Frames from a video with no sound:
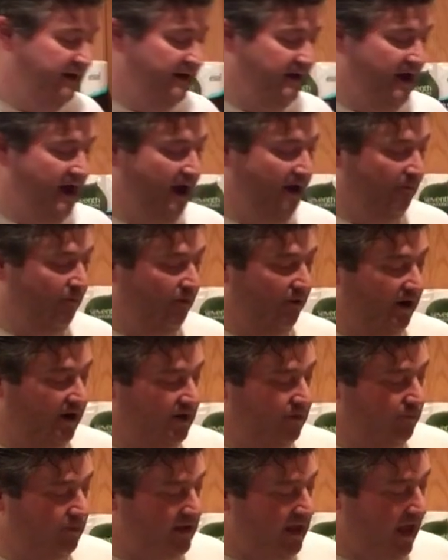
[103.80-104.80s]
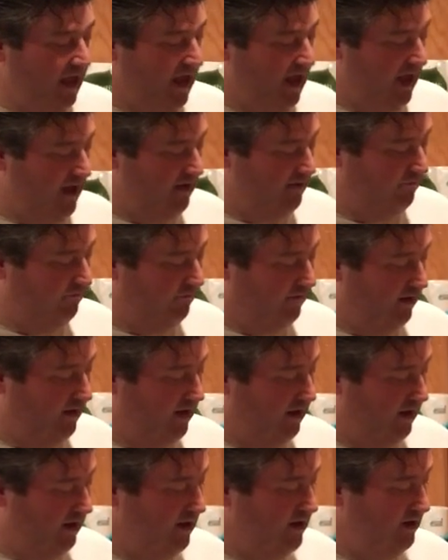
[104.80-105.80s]
Now, what do we have
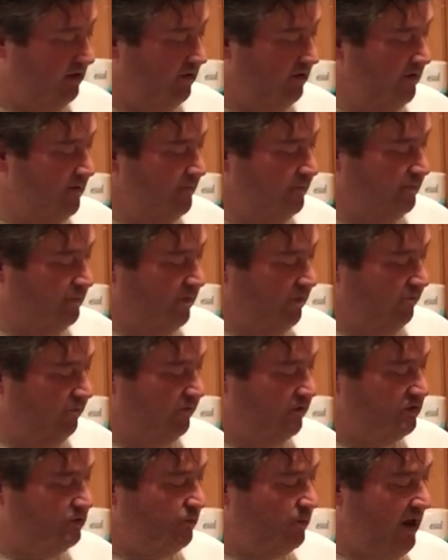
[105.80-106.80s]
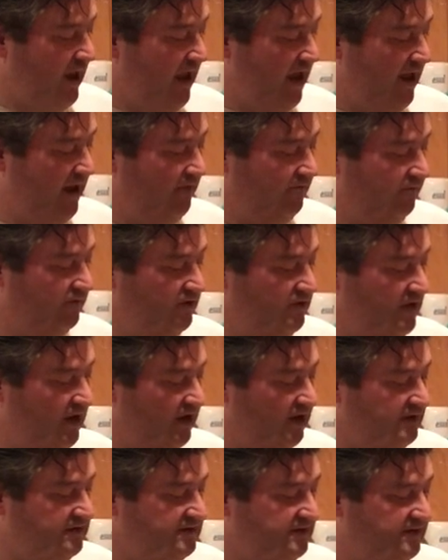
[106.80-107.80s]
here? First, we have
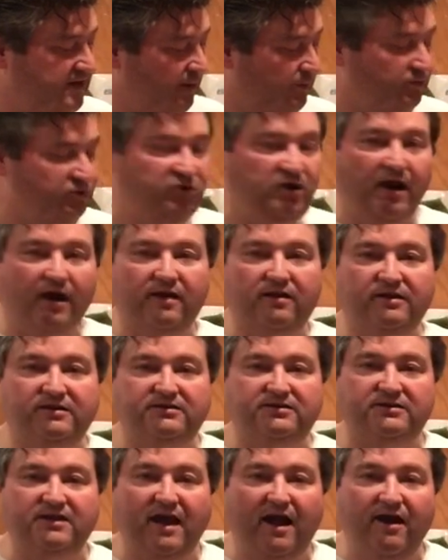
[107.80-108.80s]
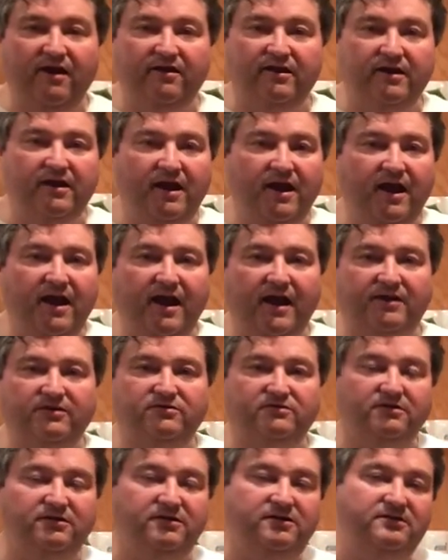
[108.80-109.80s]
Young's Double Chocolate Stout, an
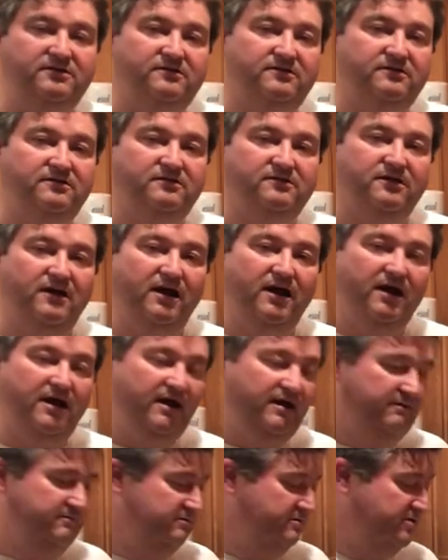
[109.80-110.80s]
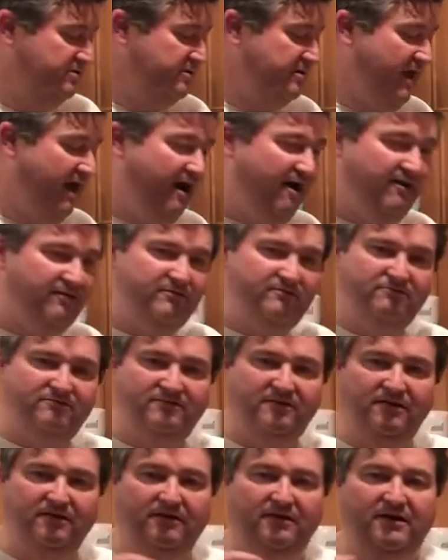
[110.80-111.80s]
excellent stout.
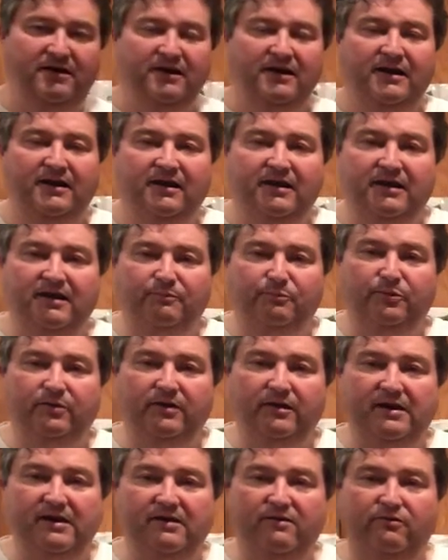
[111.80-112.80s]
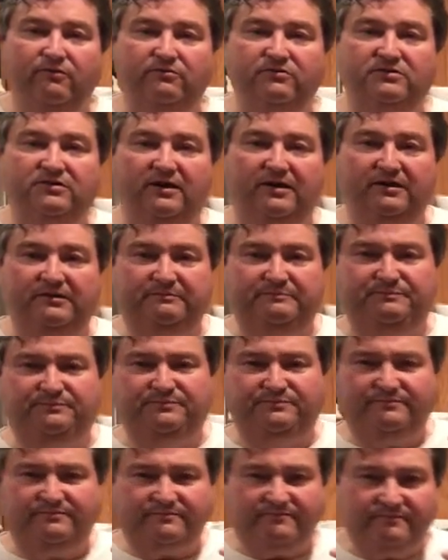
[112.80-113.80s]
Get plenty of those
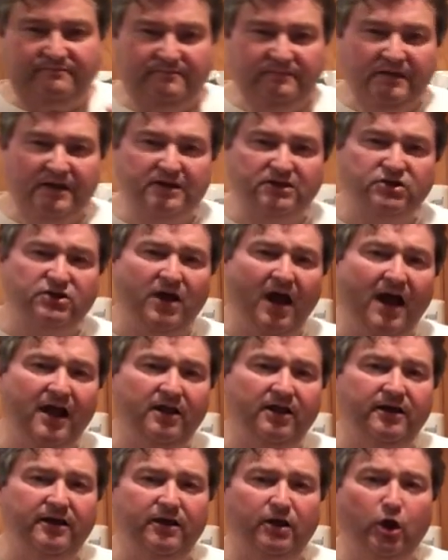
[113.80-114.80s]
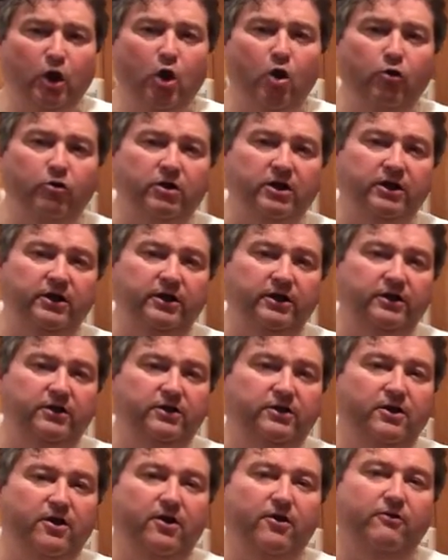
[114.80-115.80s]
chocolate and coca
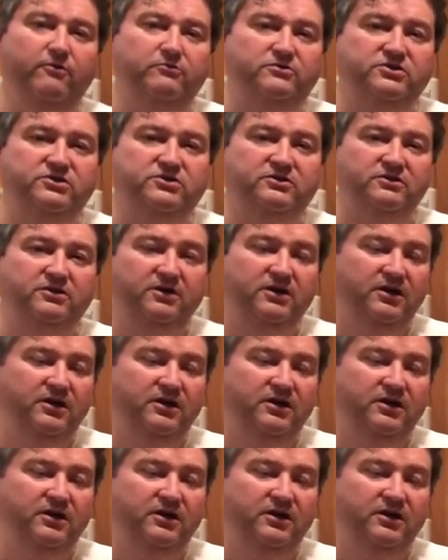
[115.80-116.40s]
notes